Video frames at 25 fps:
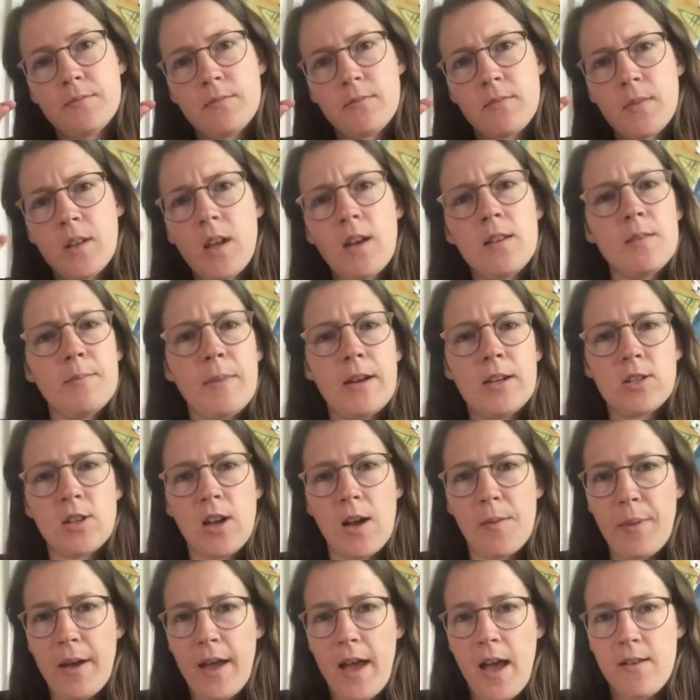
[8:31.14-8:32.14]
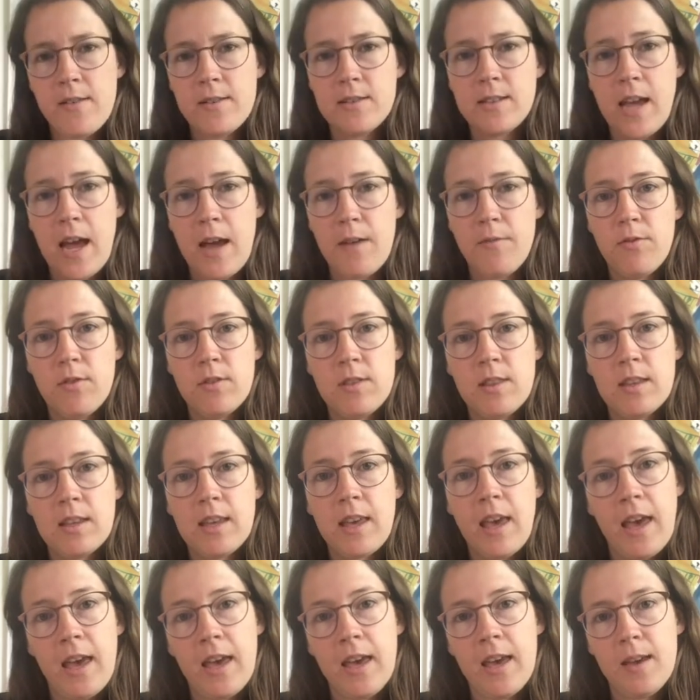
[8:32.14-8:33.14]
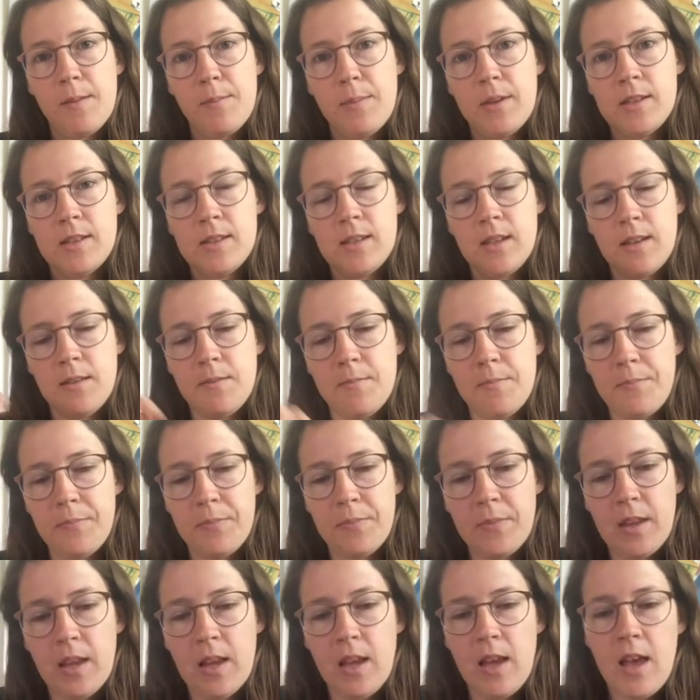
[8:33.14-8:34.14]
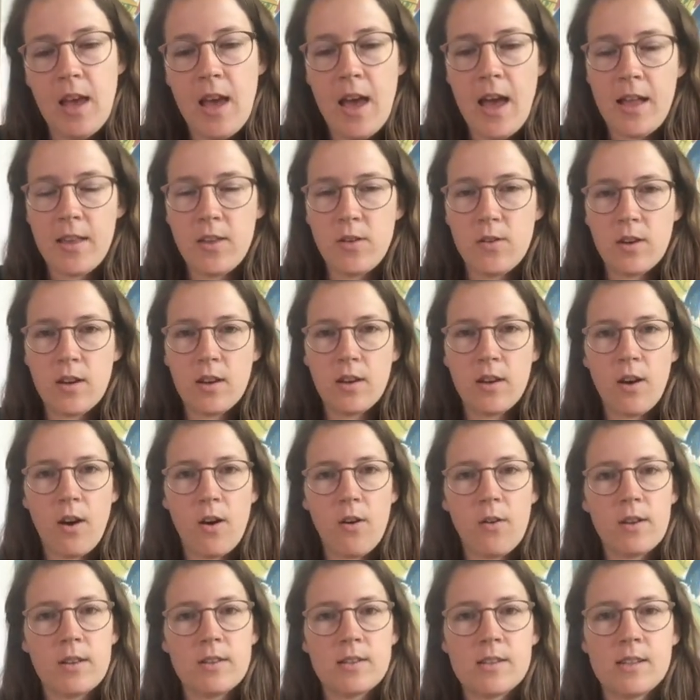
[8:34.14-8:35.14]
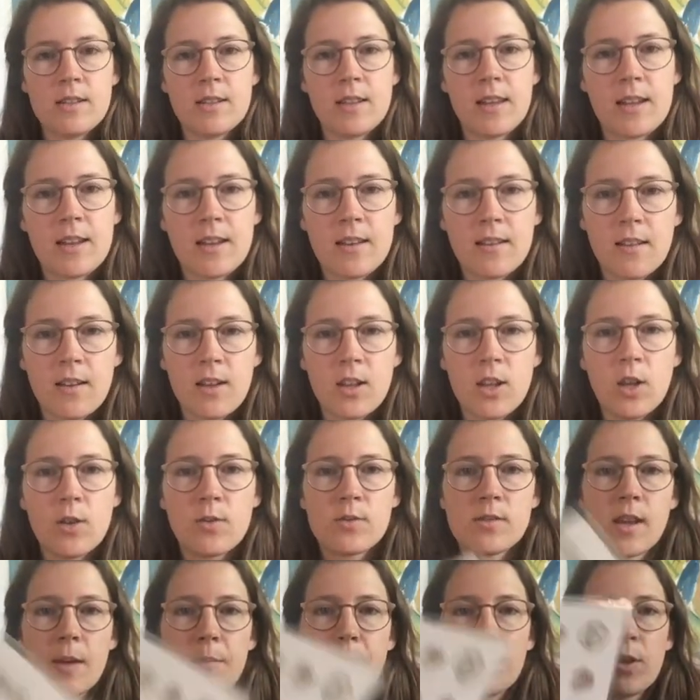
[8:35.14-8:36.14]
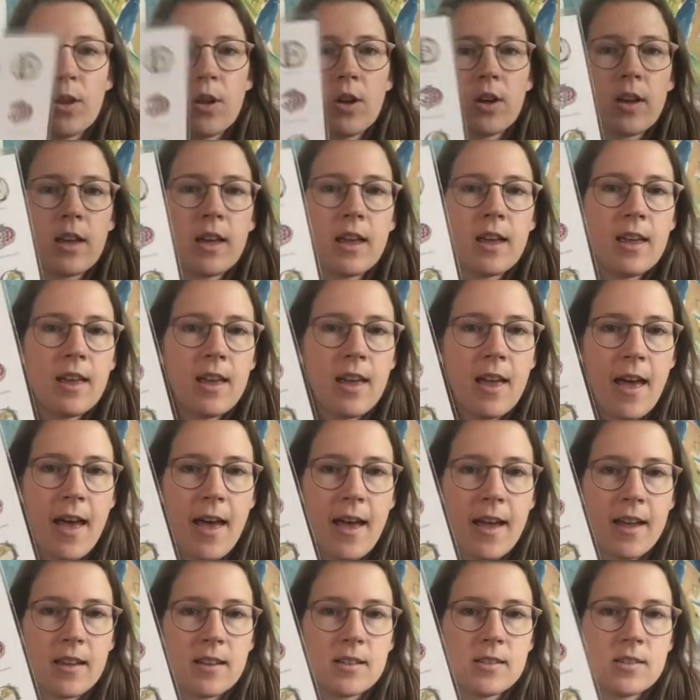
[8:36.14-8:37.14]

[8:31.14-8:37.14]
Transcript: under my shop, I have a tab for the Kage ABC, and you can go and get a close-up look at